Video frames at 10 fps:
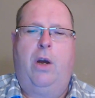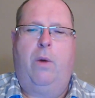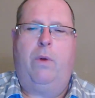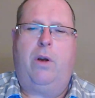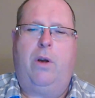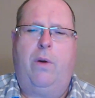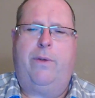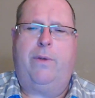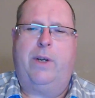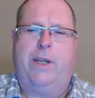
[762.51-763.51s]
will go
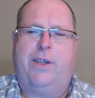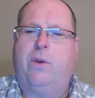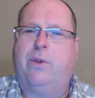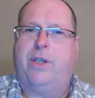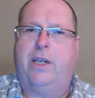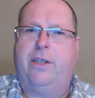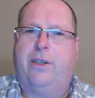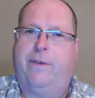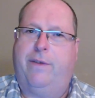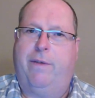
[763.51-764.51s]
through his own
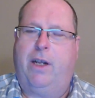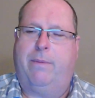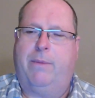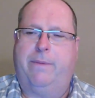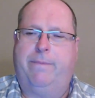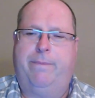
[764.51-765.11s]
stages of development.